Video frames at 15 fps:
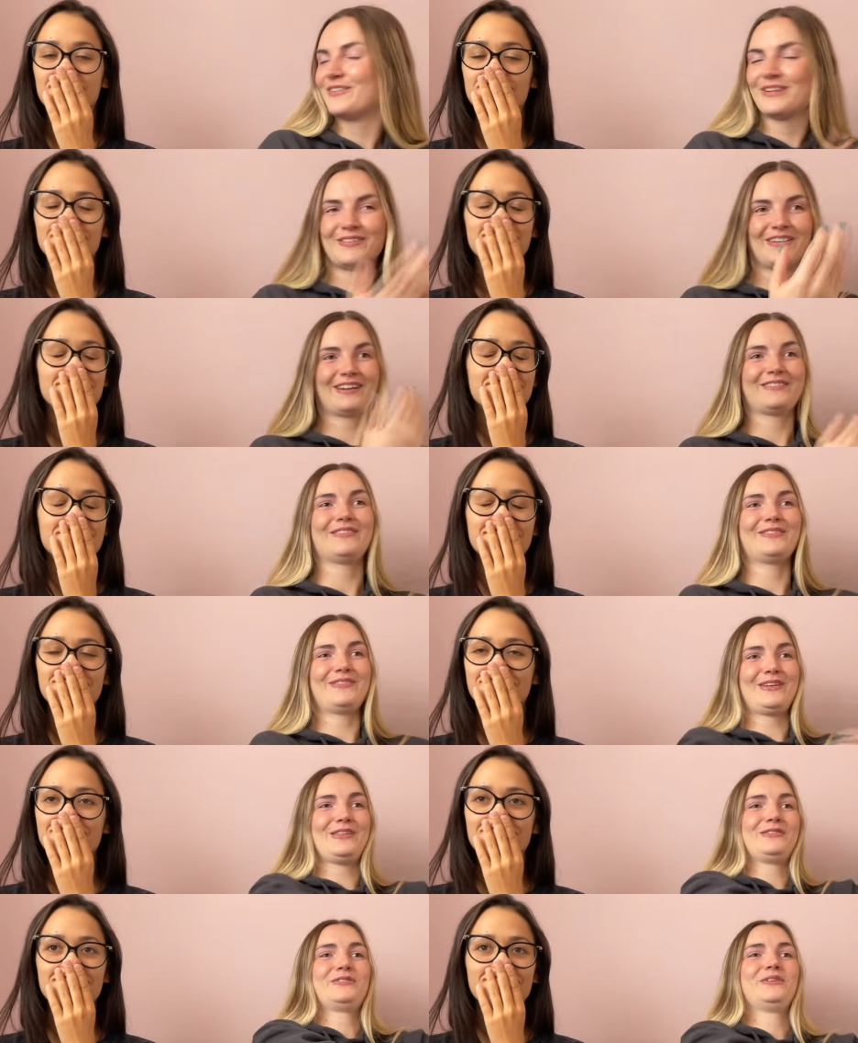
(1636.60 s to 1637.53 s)
Speaker 1: what, what am
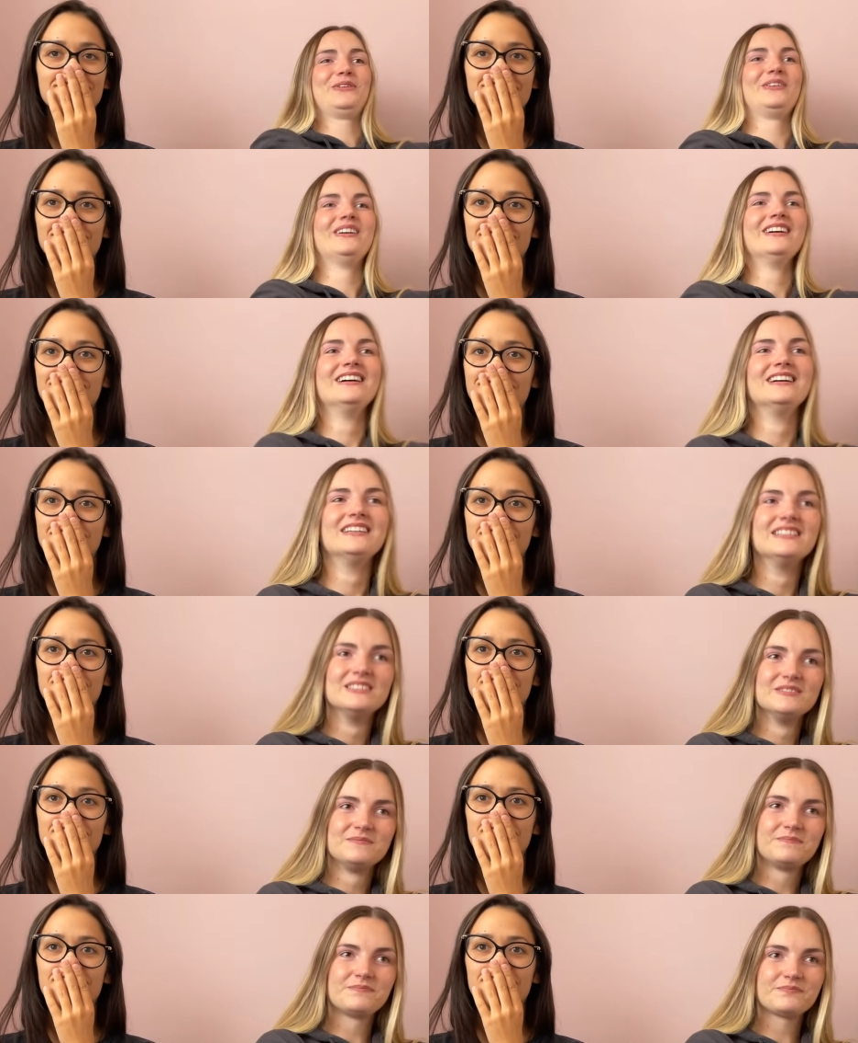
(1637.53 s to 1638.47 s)
I gonna do?
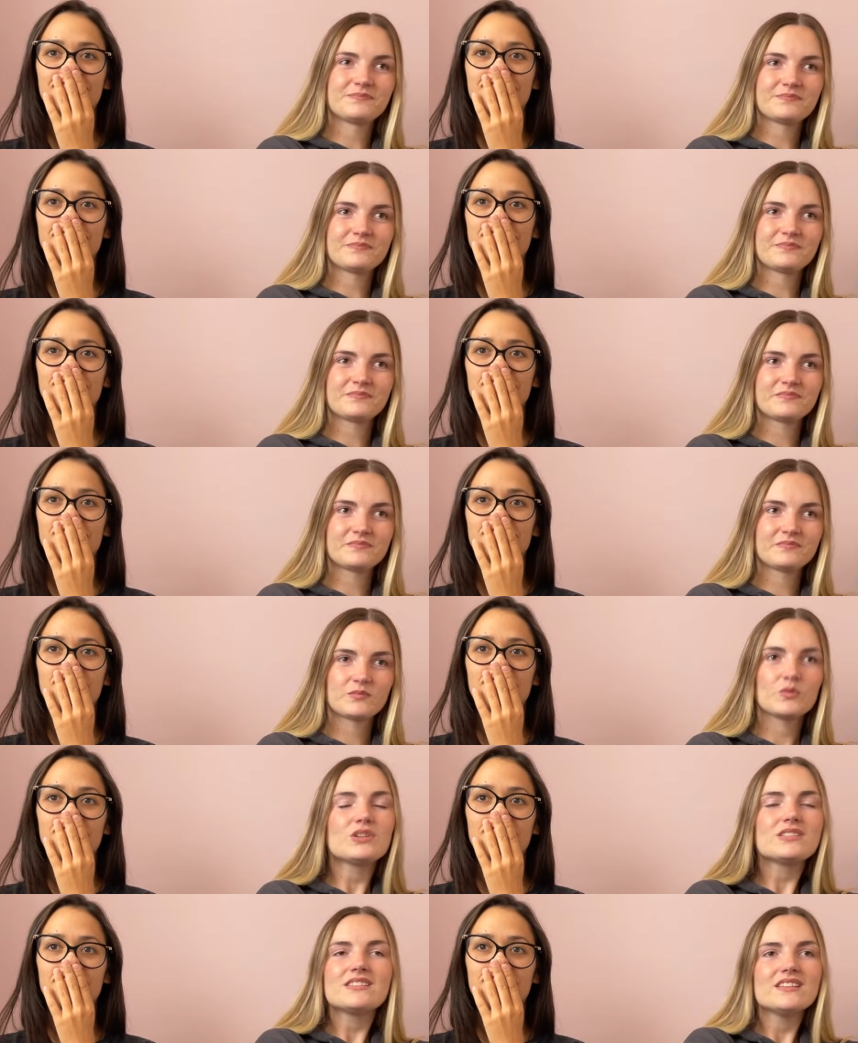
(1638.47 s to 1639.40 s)

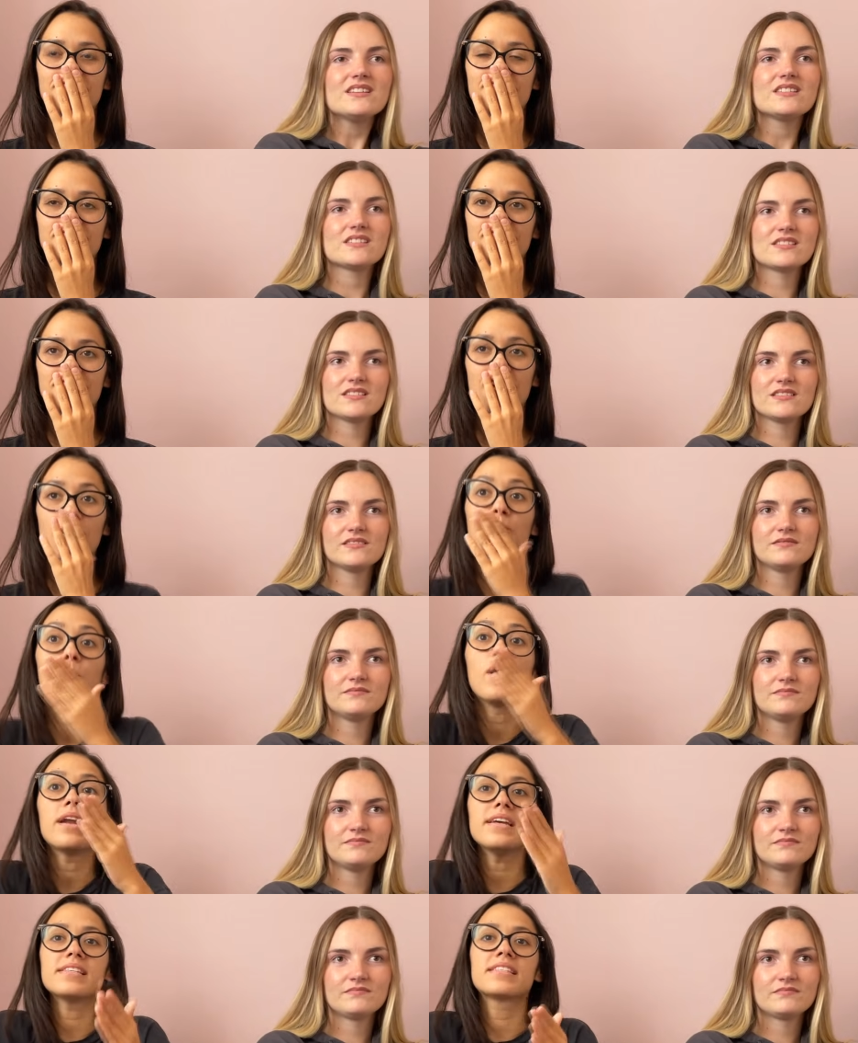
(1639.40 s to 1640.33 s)
Speaker 2: What is this? And
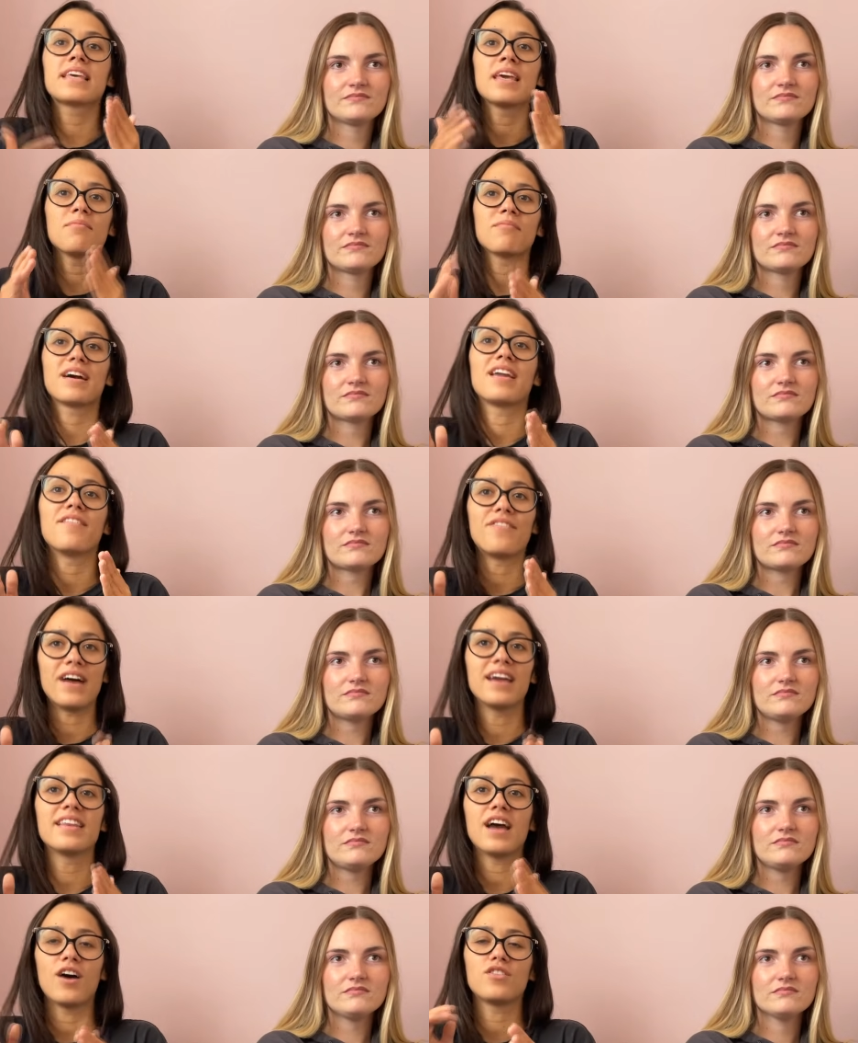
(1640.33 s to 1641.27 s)
what is Kim gonna
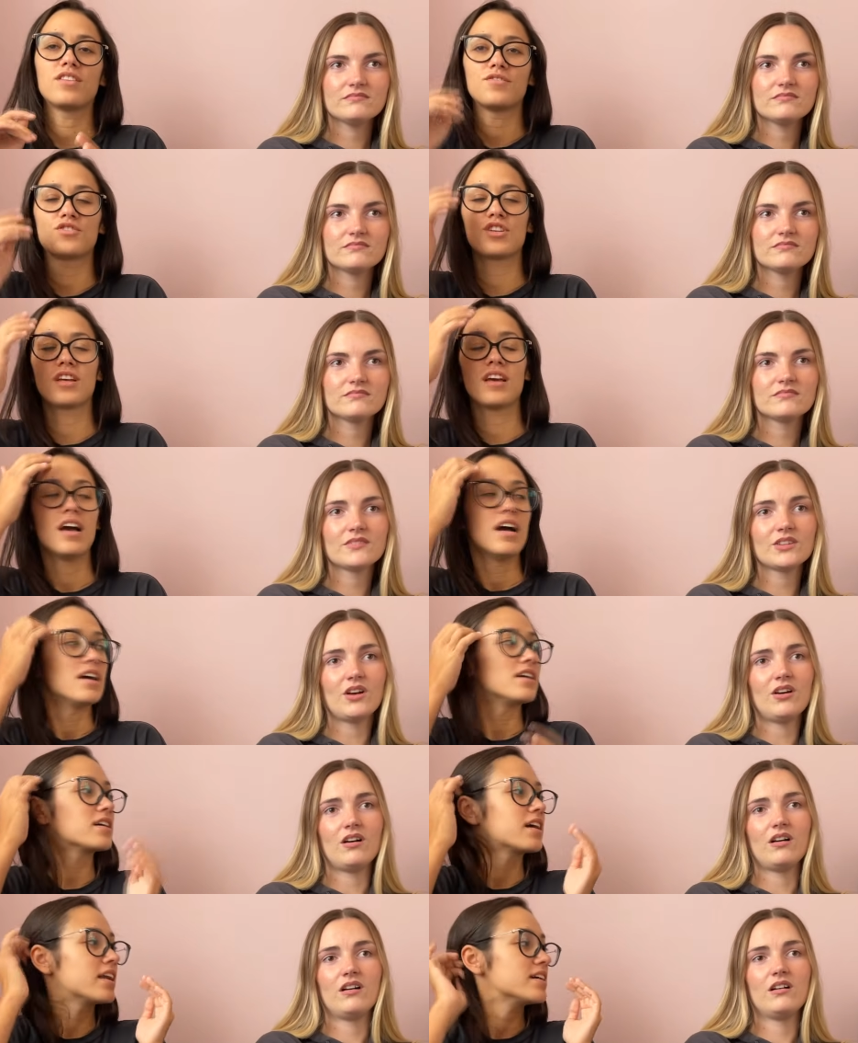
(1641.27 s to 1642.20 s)
find out if she
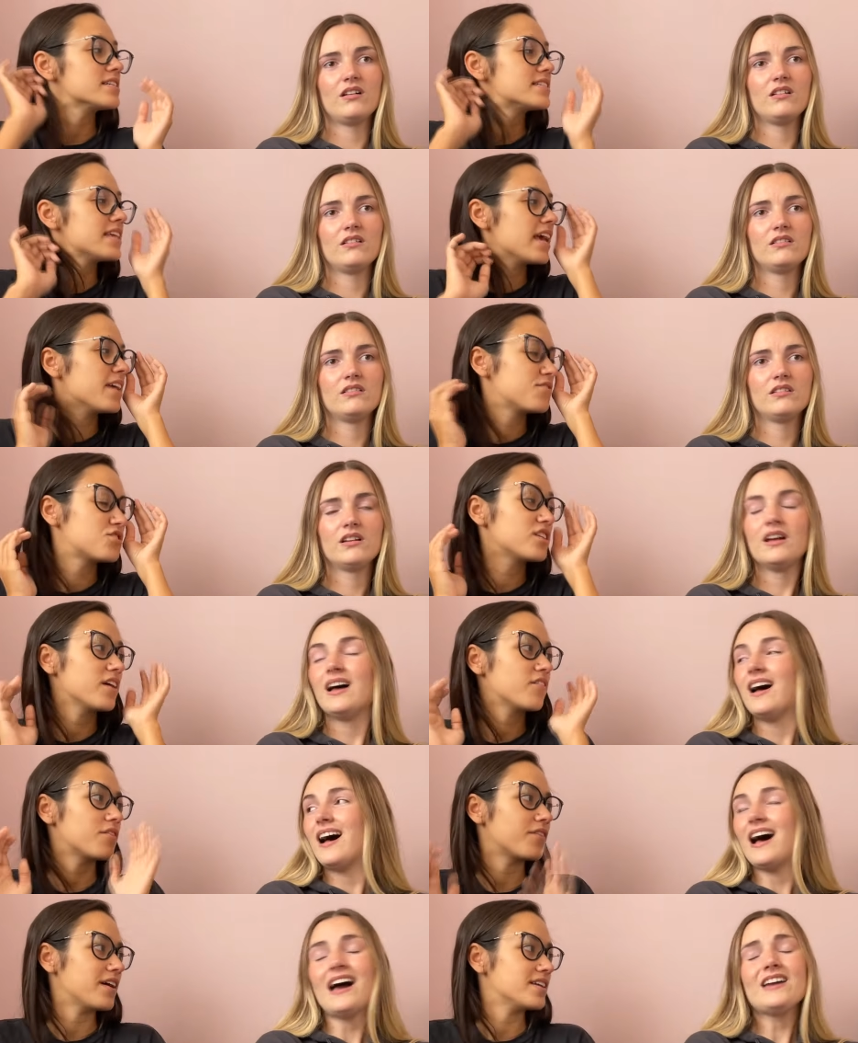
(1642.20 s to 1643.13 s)
Aww. gonna say if she
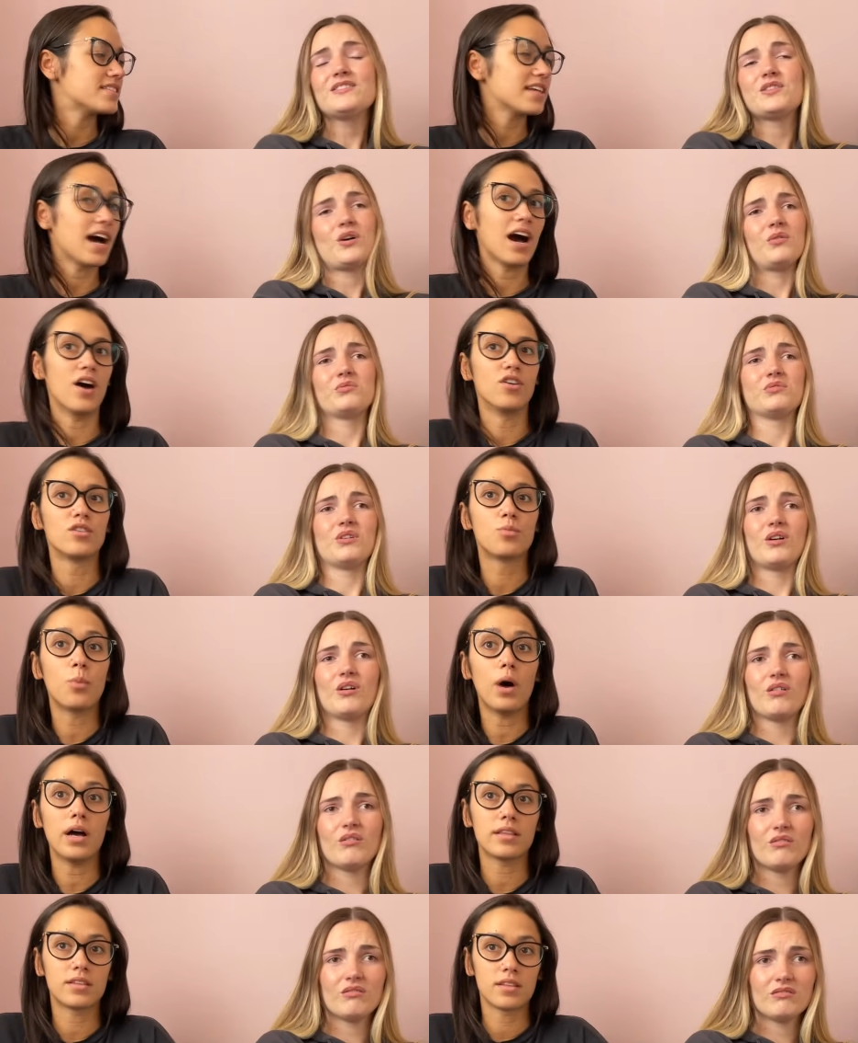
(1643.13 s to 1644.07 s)
ever finds out? Know.
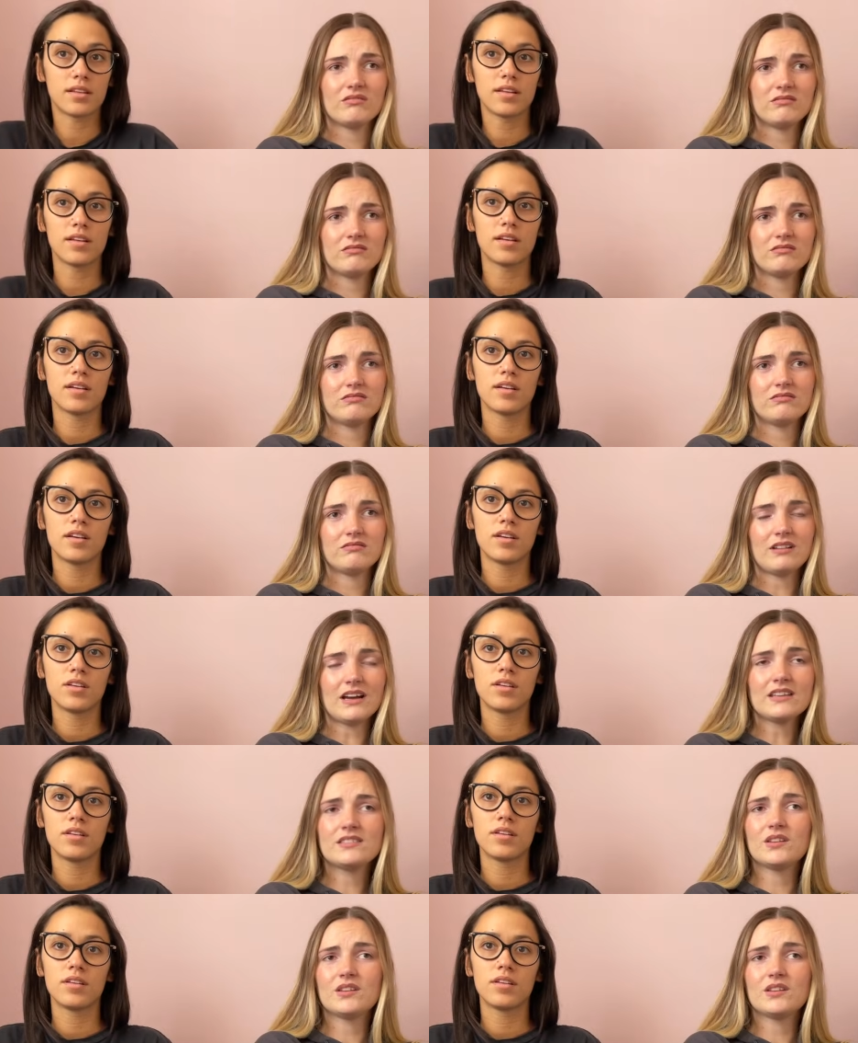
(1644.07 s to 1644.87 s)
What? I